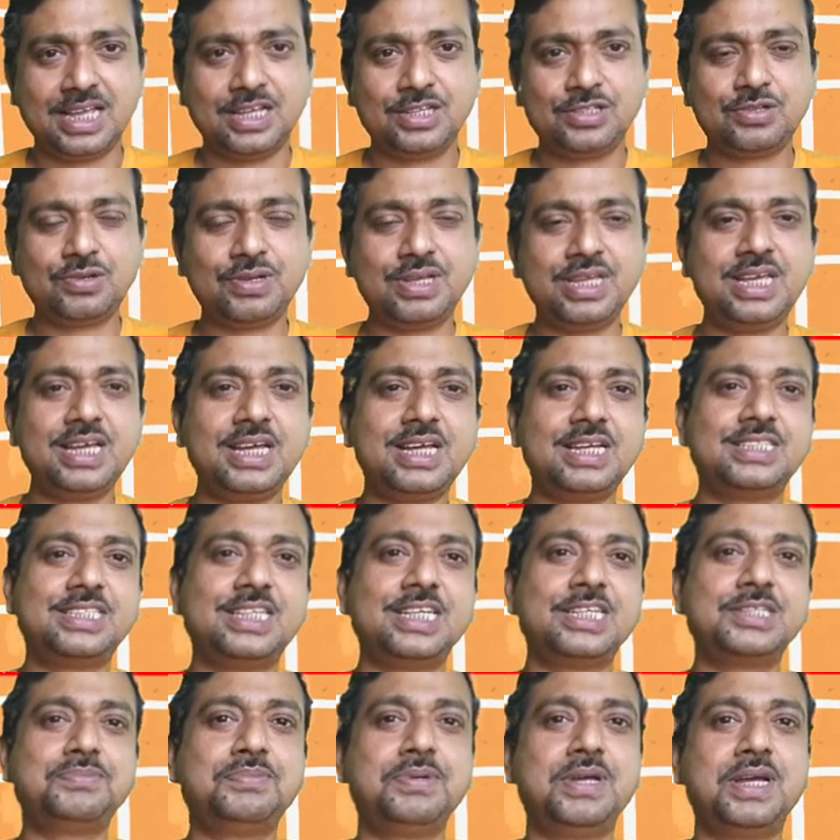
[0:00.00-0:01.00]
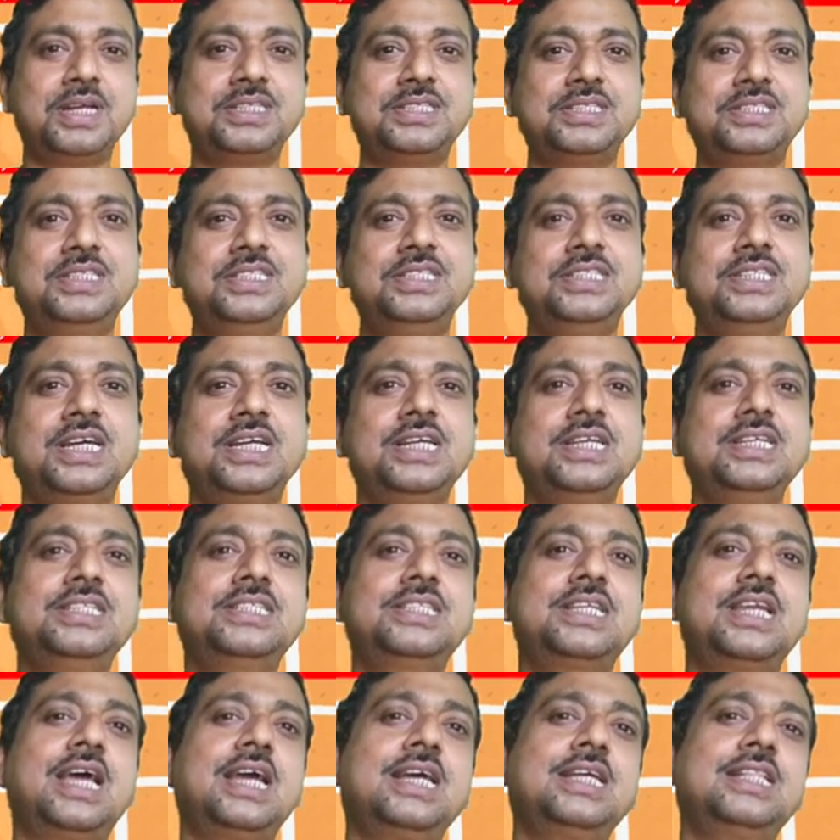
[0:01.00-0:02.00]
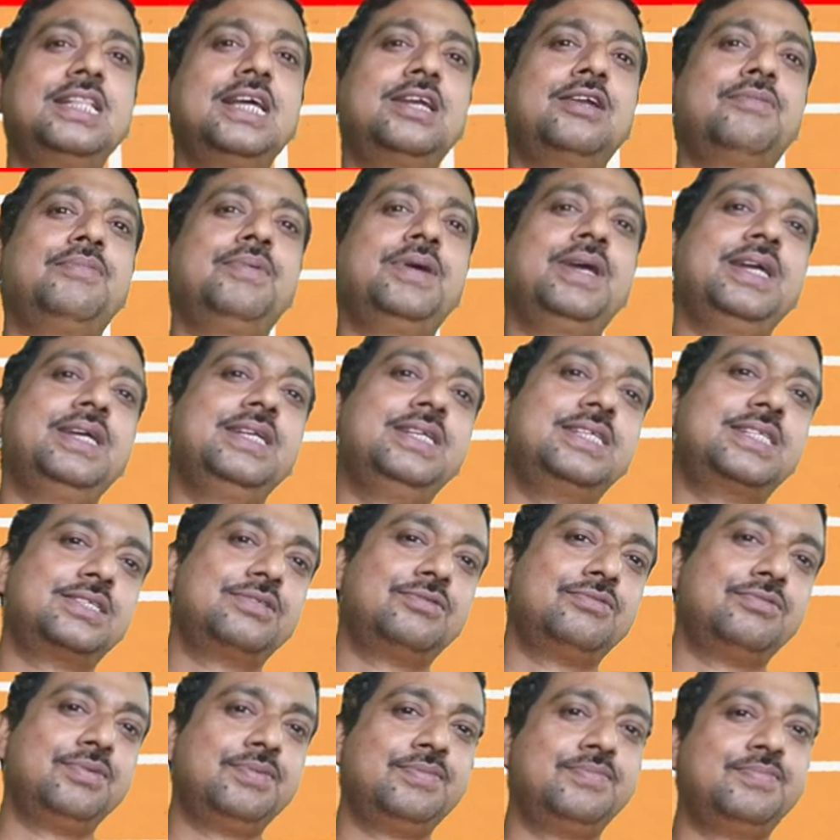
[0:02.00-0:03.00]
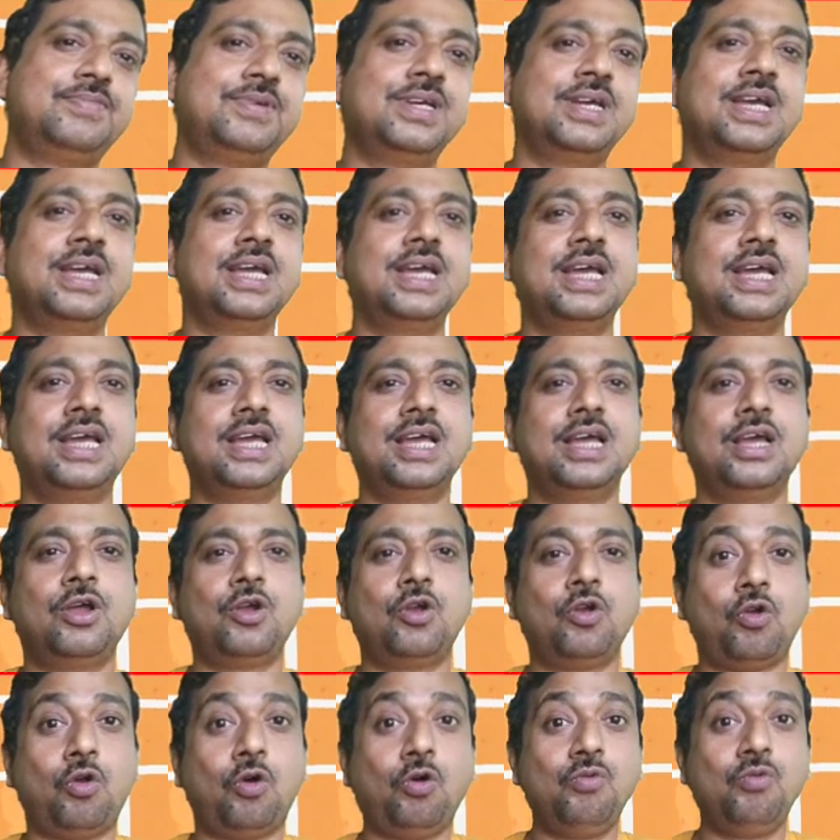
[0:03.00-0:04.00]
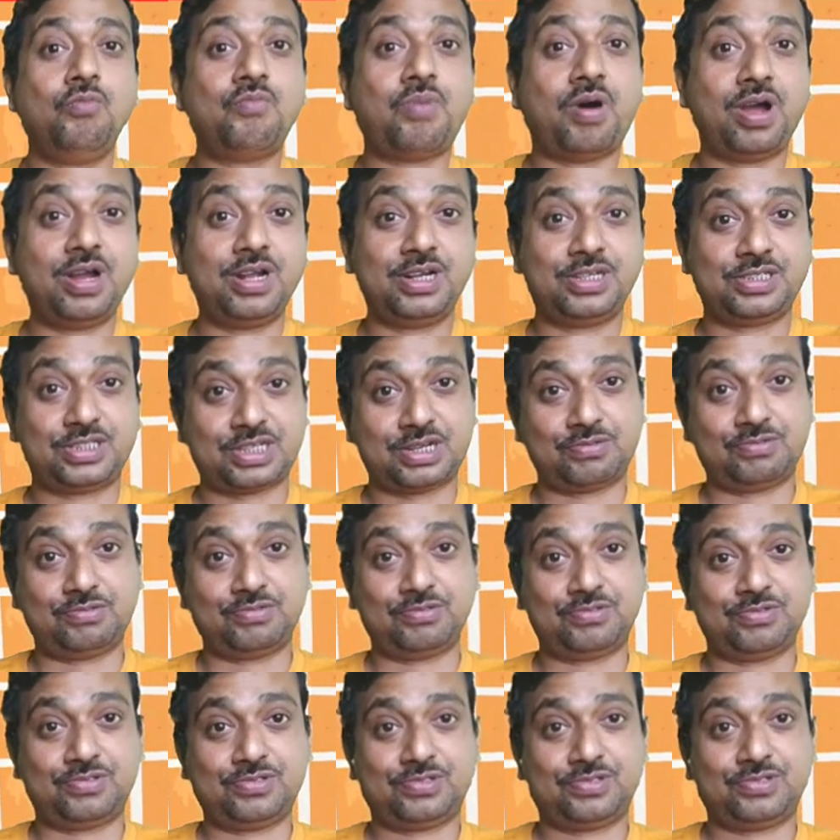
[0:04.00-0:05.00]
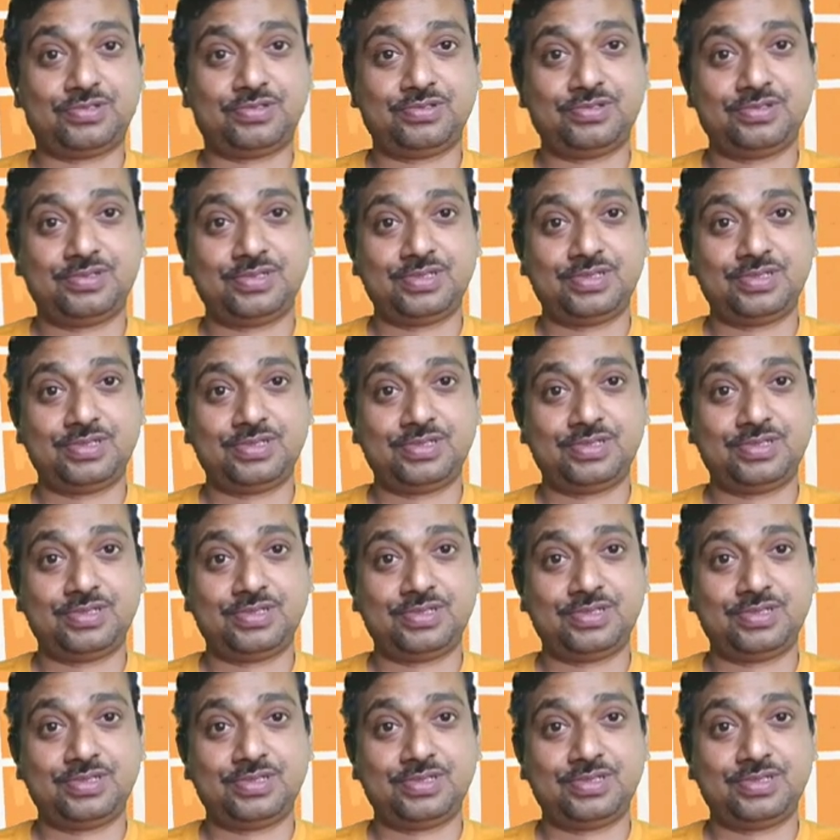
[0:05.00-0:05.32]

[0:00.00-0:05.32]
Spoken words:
So here Shakespeare's design is like that of a interweaved long vowel sounds.